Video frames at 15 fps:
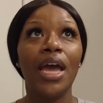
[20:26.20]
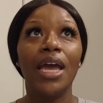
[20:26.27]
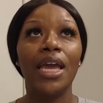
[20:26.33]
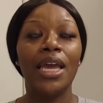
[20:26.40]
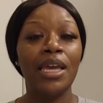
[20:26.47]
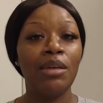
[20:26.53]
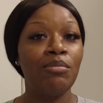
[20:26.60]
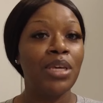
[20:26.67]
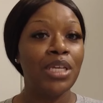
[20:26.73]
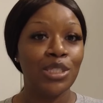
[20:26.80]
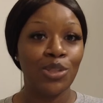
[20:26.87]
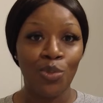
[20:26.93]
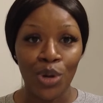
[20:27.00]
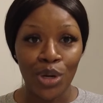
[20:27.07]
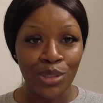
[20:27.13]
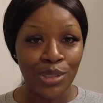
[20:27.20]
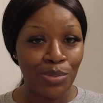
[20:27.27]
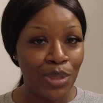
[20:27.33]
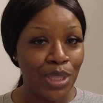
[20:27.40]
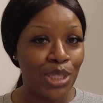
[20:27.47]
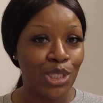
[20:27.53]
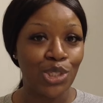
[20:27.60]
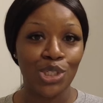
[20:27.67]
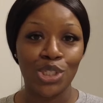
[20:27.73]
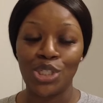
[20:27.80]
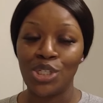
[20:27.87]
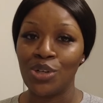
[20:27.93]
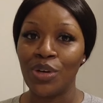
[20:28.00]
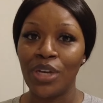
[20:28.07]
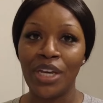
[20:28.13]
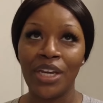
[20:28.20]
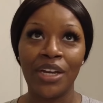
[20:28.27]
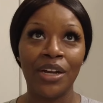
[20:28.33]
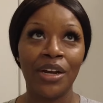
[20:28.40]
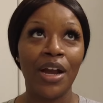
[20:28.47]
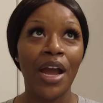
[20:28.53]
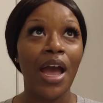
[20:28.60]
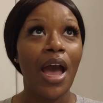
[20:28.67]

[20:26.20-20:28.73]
it means the world to me that you're still here.